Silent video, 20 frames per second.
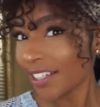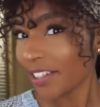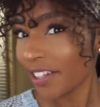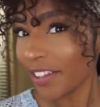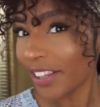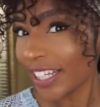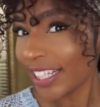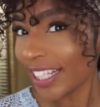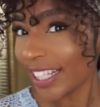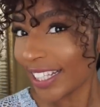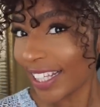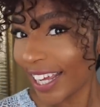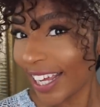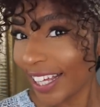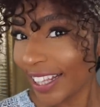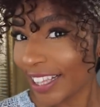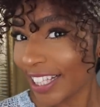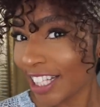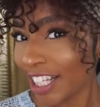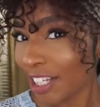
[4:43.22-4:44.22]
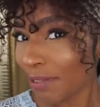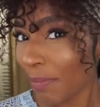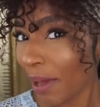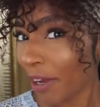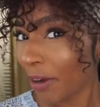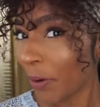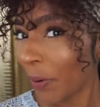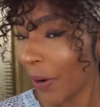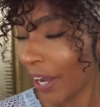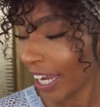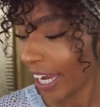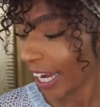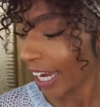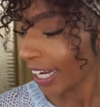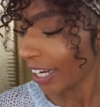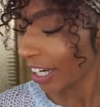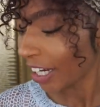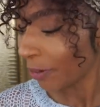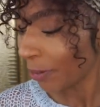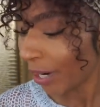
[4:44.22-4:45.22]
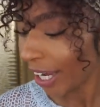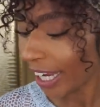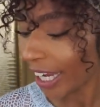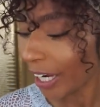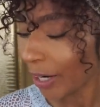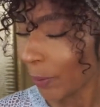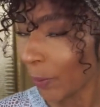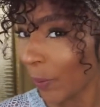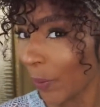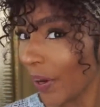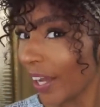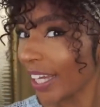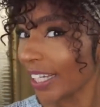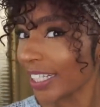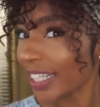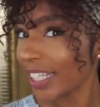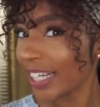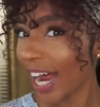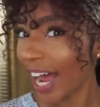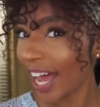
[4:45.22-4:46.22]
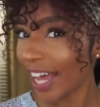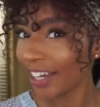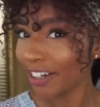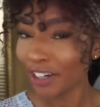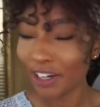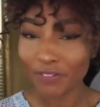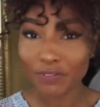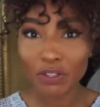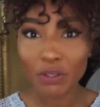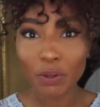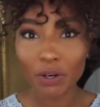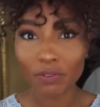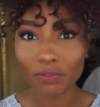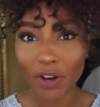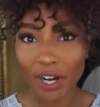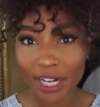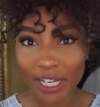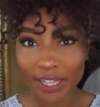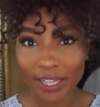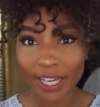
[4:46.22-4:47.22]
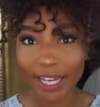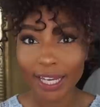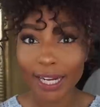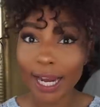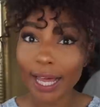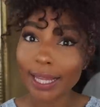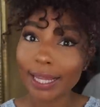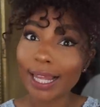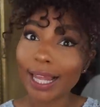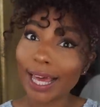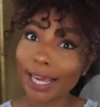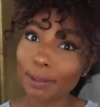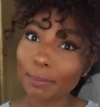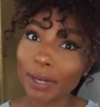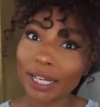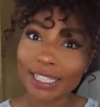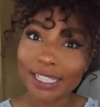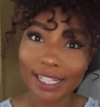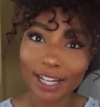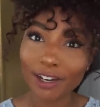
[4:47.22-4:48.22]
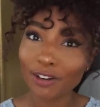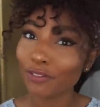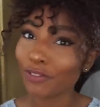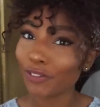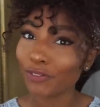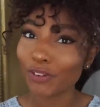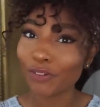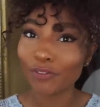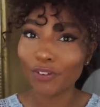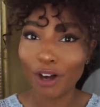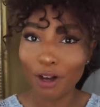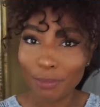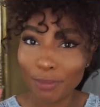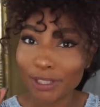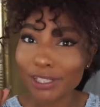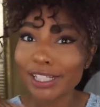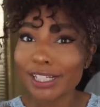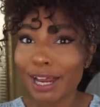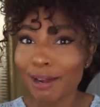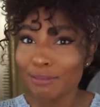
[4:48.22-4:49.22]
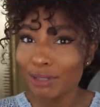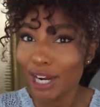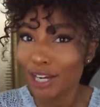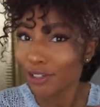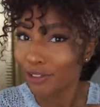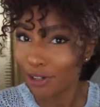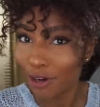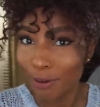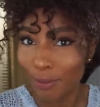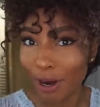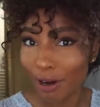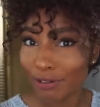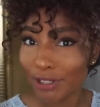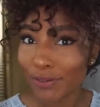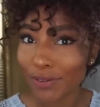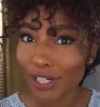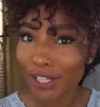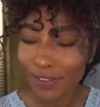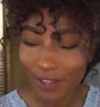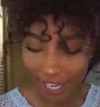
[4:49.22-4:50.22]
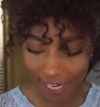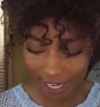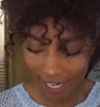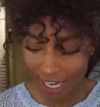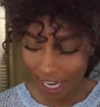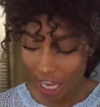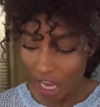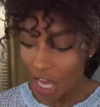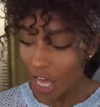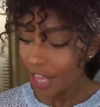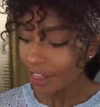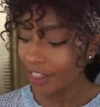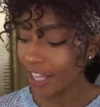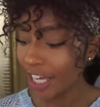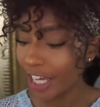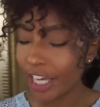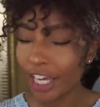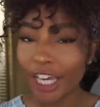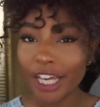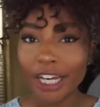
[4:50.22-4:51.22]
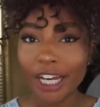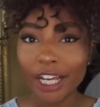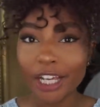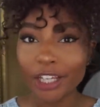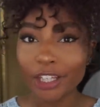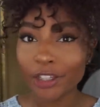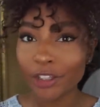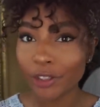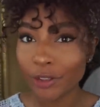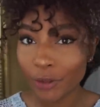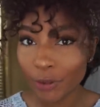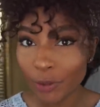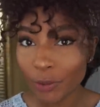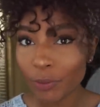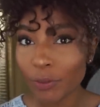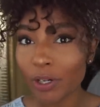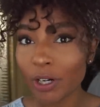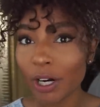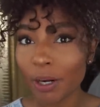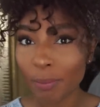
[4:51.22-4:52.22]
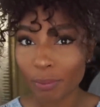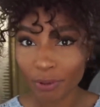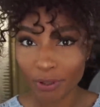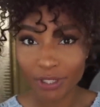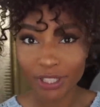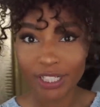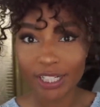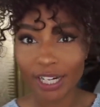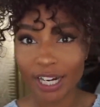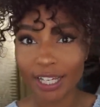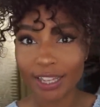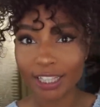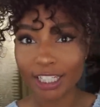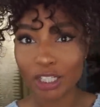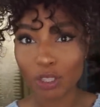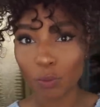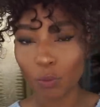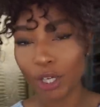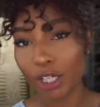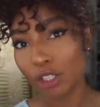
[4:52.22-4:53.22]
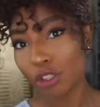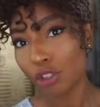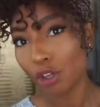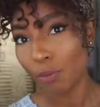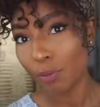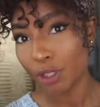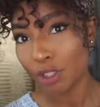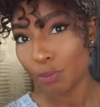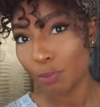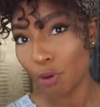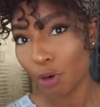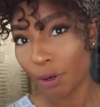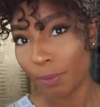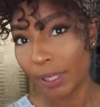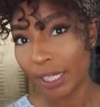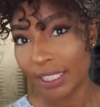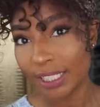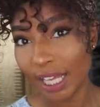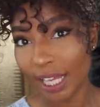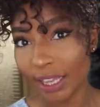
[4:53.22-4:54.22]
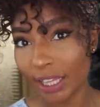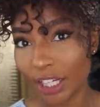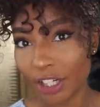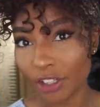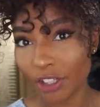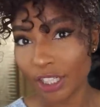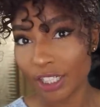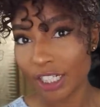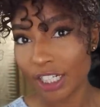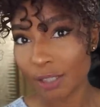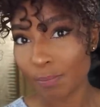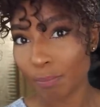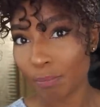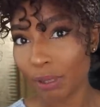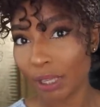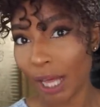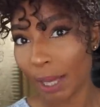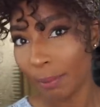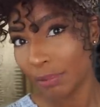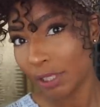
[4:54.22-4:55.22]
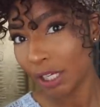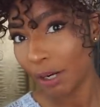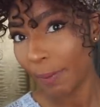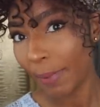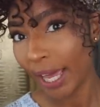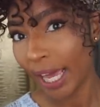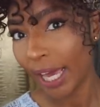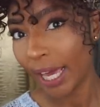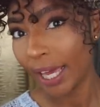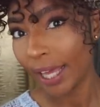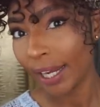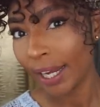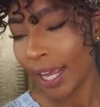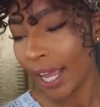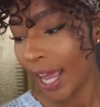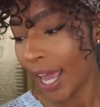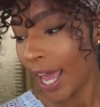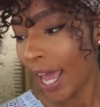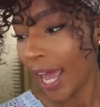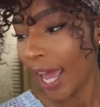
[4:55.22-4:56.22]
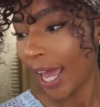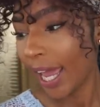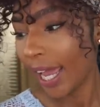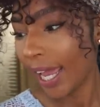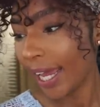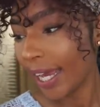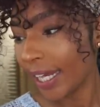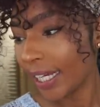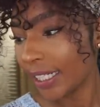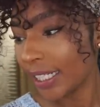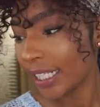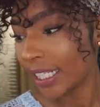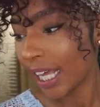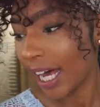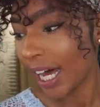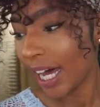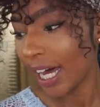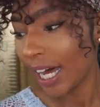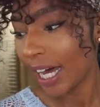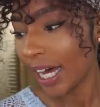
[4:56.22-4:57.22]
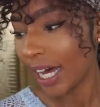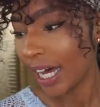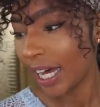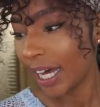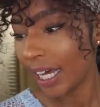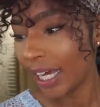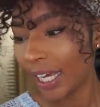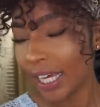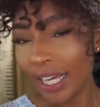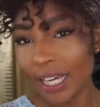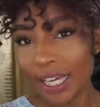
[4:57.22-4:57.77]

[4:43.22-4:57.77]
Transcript: So this is it. This is my quick, quick, quick style. If you are running late, like myself, if you follow me on Snapchat, you know I'm always running late. Then you will appreciate this wig so much more because I literally just plopped it on my head and uh,